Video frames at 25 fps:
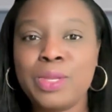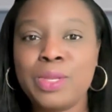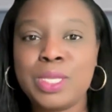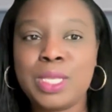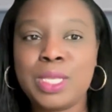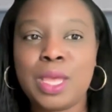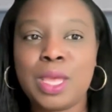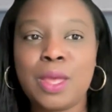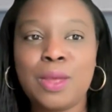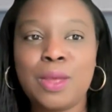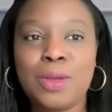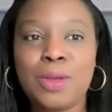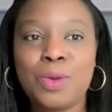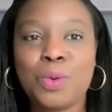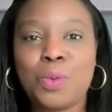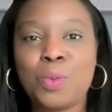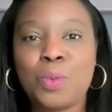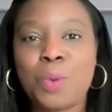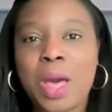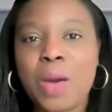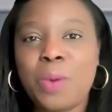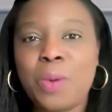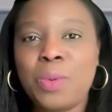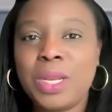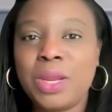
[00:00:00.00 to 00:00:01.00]
So
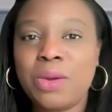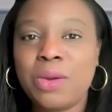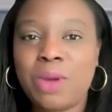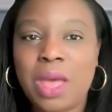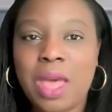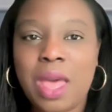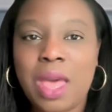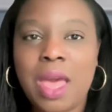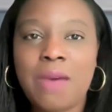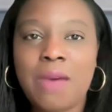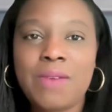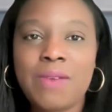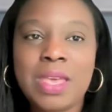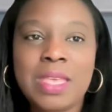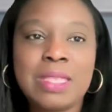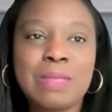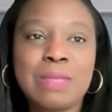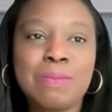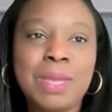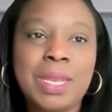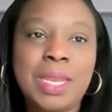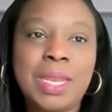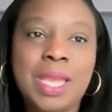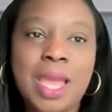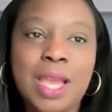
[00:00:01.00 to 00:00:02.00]
while we don't have as
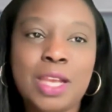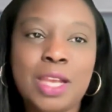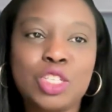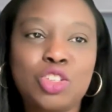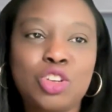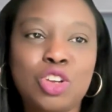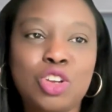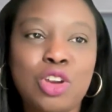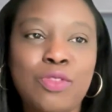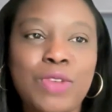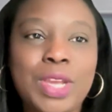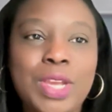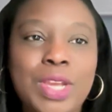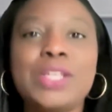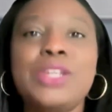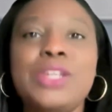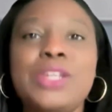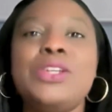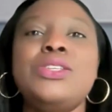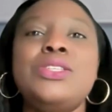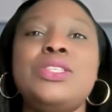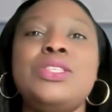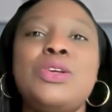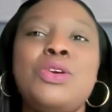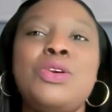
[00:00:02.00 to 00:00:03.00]
many
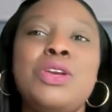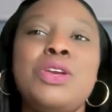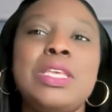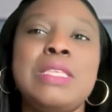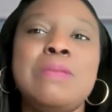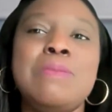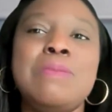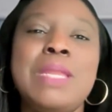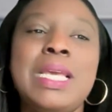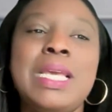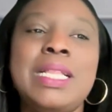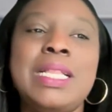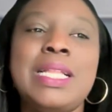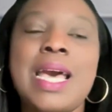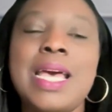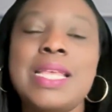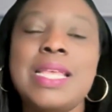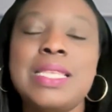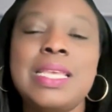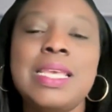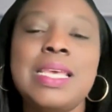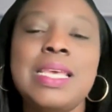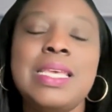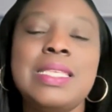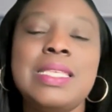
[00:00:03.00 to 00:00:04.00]
extracurriculars or as many
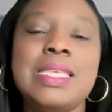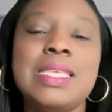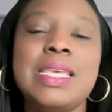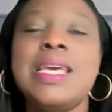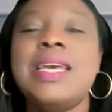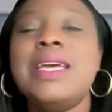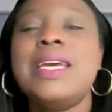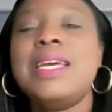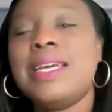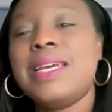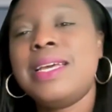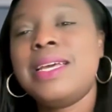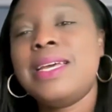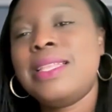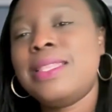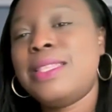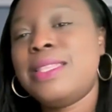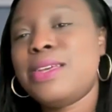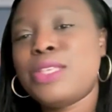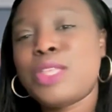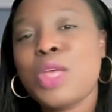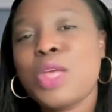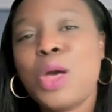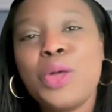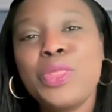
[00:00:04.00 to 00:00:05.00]
classes,
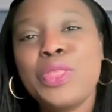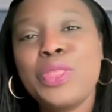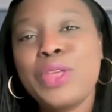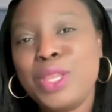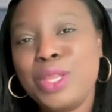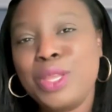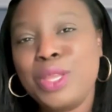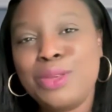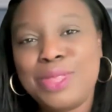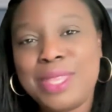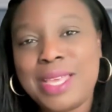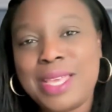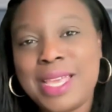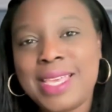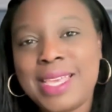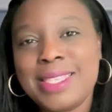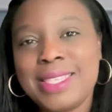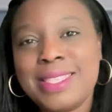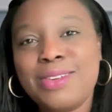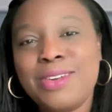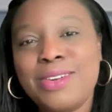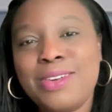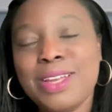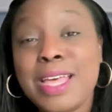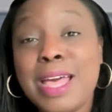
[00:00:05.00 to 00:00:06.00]
there's all the new things
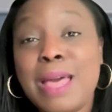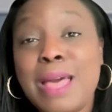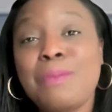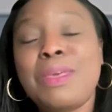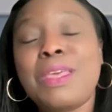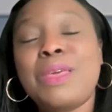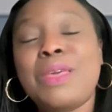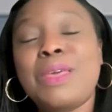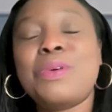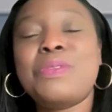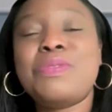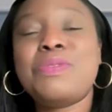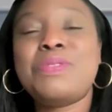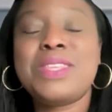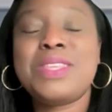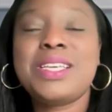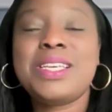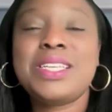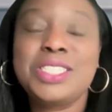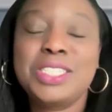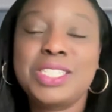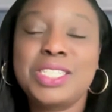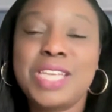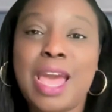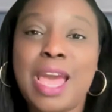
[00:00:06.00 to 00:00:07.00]
that are coming with
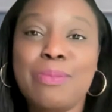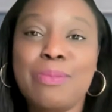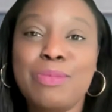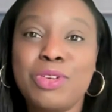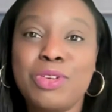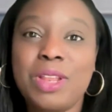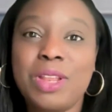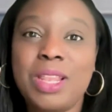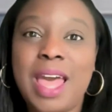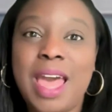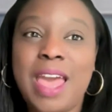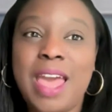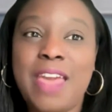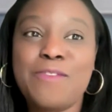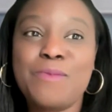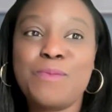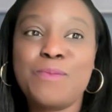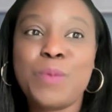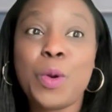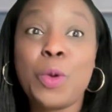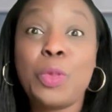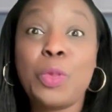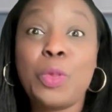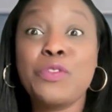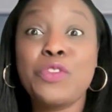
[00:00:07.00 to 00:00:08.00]
this chapter of life,
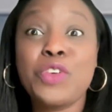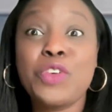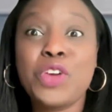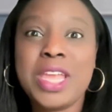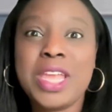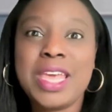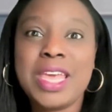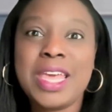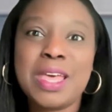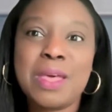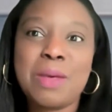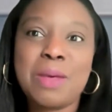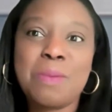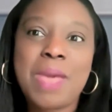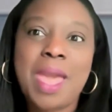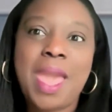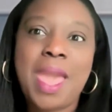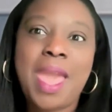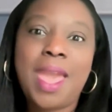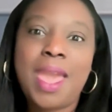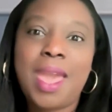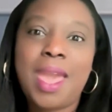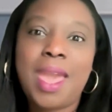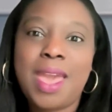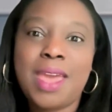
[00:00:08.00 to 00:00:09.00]
both for him
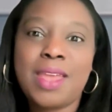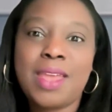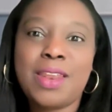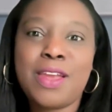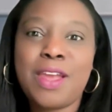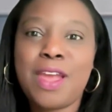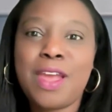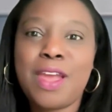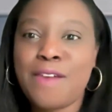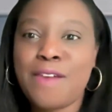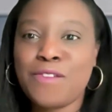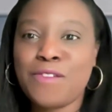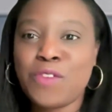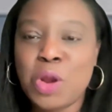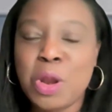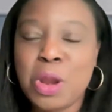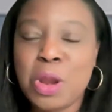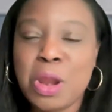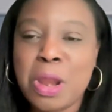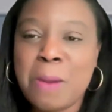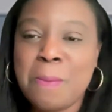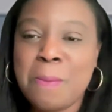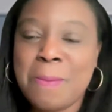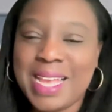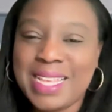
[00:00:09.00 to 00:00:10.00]
and
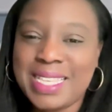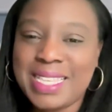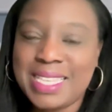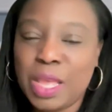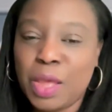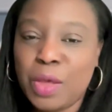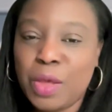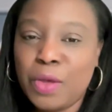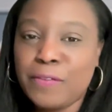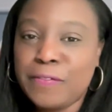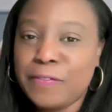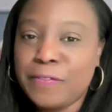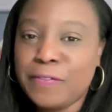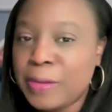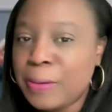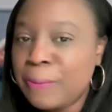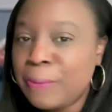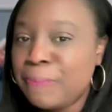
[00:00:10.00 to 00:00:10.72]
for myself.